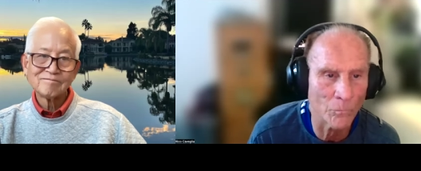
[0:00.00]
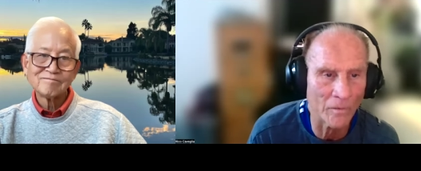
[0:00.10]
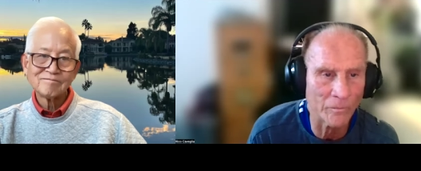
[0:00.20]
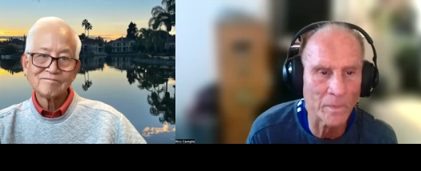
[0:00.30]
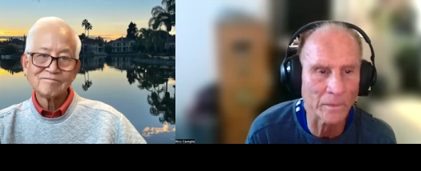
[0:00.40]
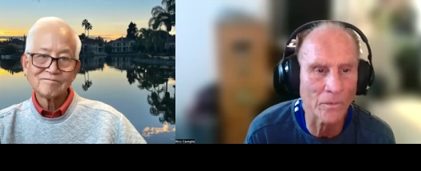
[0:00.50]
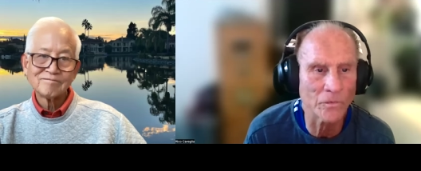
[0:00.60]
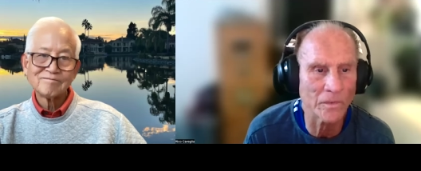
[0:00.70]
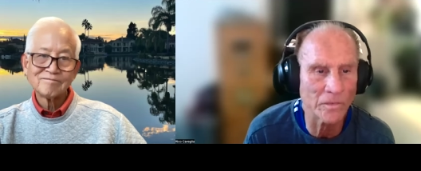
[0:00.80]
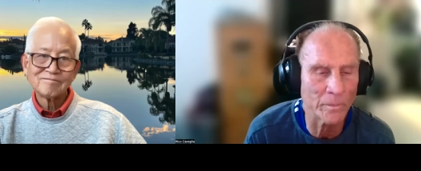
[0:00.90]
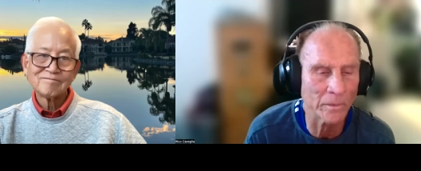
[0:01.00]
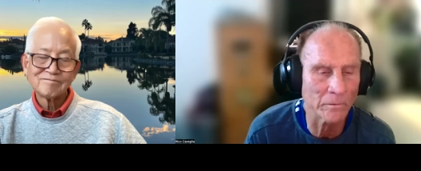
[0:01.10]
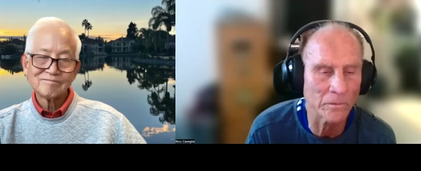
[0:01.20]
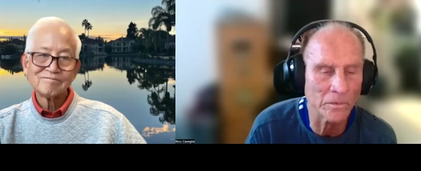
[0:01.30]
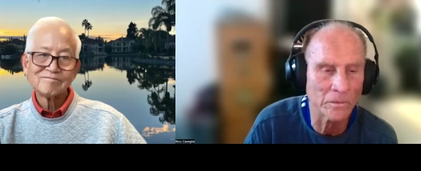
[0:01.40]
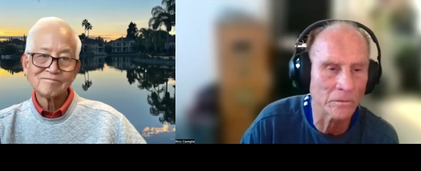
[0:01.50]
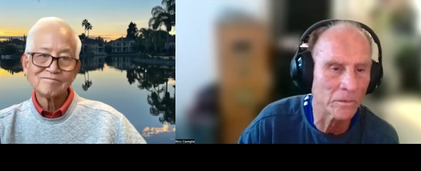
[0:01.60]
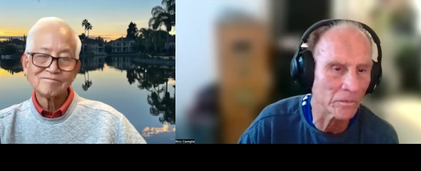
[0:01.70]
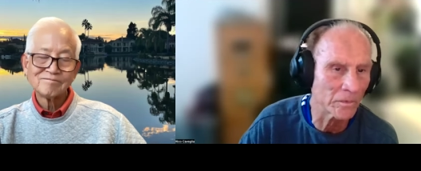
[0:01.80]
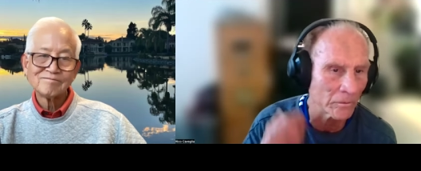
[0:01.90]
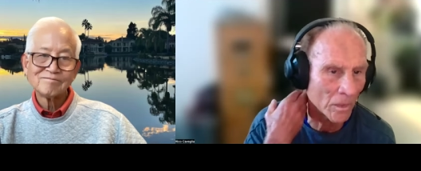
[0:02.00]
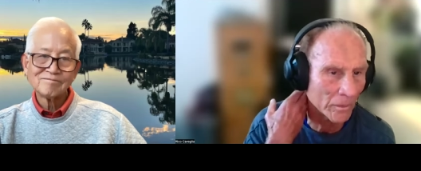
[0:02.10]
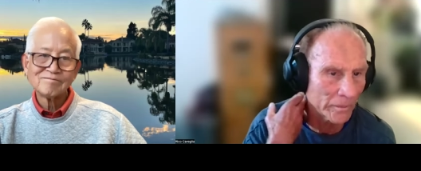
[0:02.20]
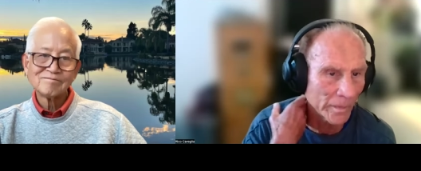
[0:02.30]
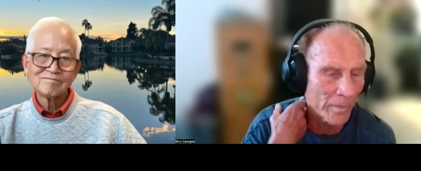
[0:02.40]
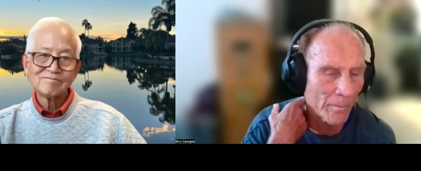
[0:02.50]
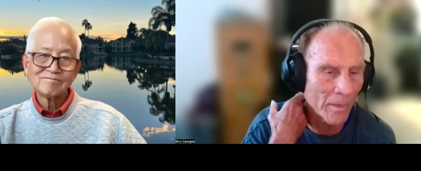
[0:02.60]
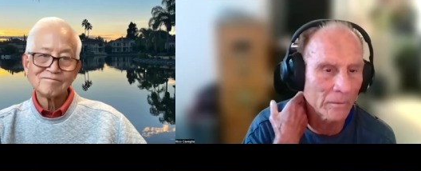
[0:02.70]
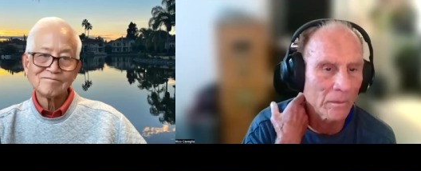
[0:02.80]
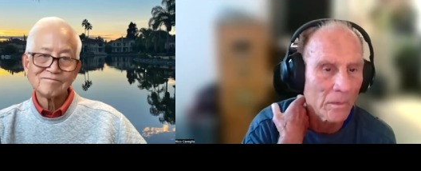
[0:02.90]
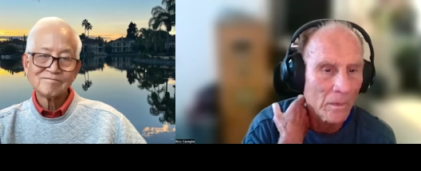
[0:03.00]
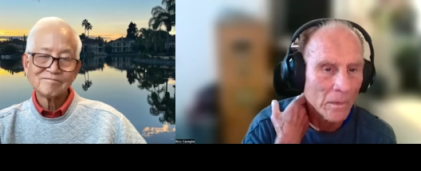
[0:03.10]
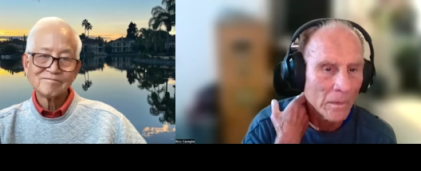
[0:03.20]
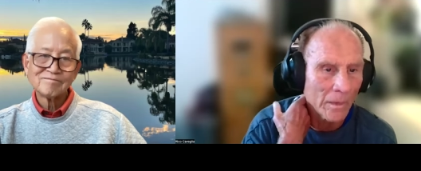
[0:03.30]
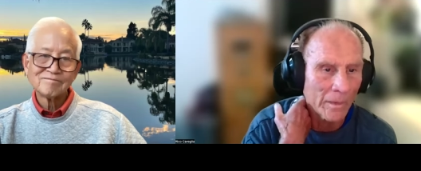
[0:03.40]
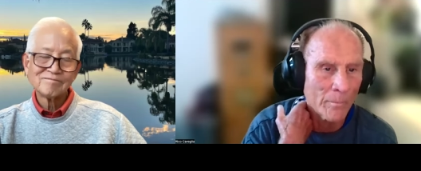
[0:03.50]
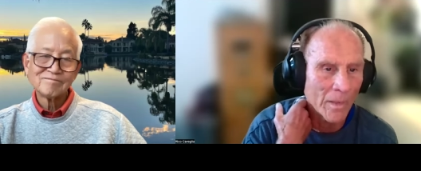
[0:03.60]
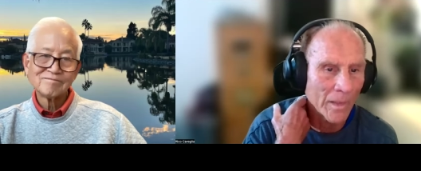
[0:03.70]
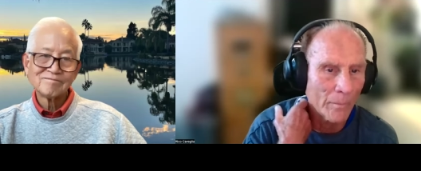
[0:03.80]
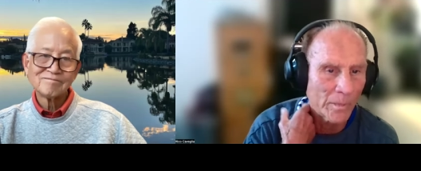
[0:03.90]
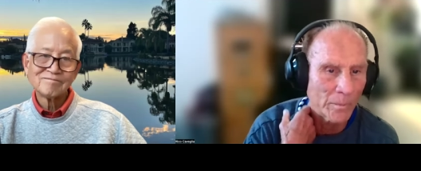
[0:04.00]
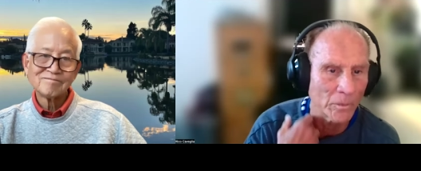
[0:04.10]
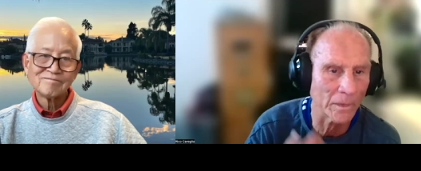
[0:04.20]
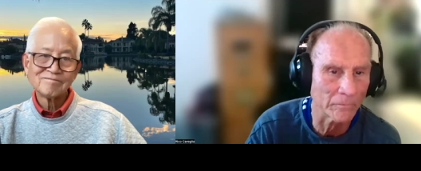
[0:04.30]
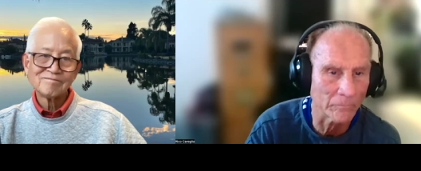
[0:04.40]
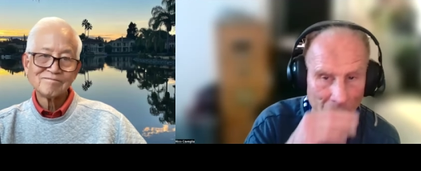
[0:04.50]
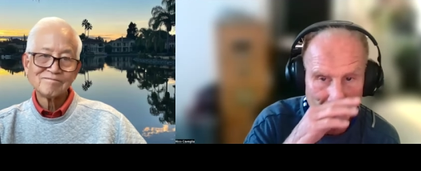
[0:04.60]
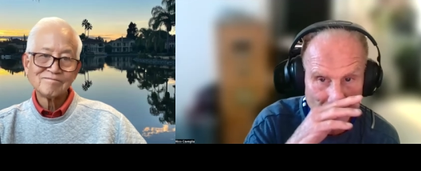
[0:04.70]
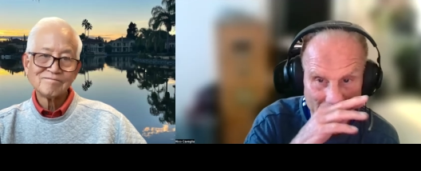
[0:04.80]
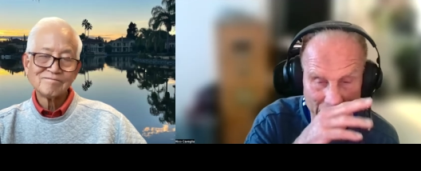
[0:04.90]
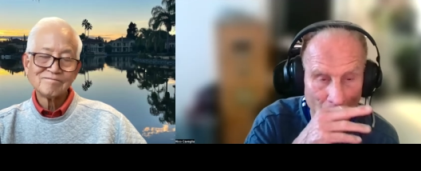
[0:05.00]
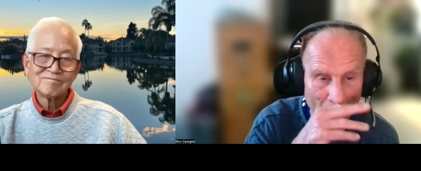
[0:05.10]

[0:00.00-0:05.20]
Speaker 1: wealth building system, and just just talk a little bit about about how people can try the